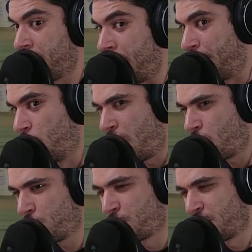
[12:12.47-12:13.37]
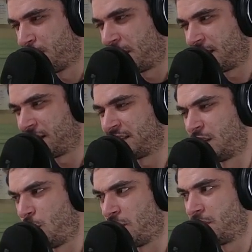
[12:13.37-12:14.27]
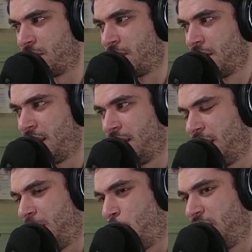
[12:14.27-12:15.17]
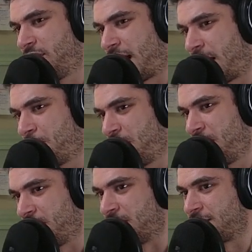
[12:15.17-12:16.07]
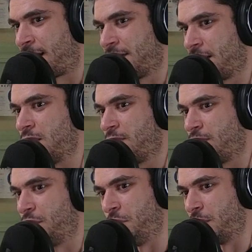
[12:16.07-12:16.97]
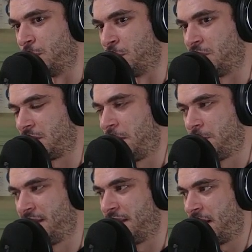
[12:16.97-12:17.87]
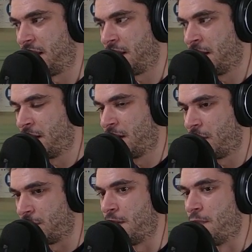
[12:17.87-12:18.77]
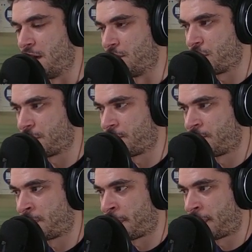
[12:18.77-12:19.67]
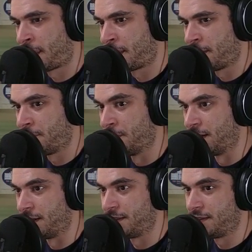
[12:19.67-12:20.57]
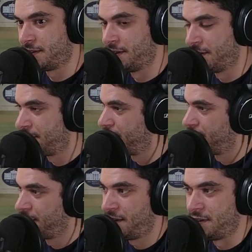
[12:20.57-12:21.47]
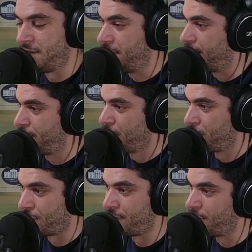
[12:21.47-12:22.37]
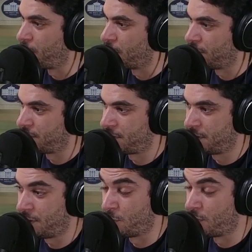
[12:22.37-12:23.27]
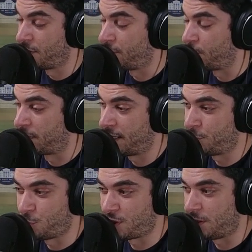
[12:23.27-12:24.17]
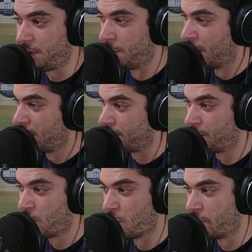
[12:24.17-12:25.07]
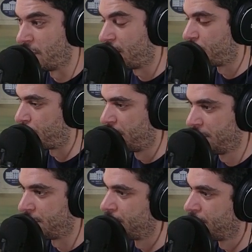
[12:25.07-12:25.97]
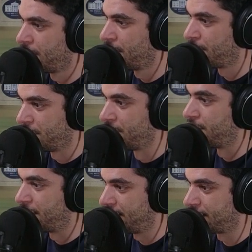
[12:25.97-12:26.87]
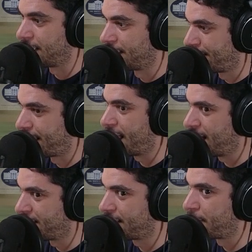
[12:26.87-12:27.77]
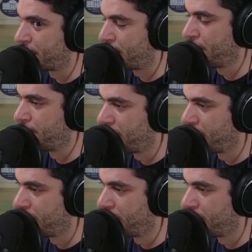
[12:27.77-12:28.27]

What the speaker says: I mean, why would you bring Bernardeschi over? He will not be in the starting lineup for Juventus. He'll be there on a bench. But in the near future, if you want, or if you plan to sell Dybala for over 100 million, Bernardeschi can substitute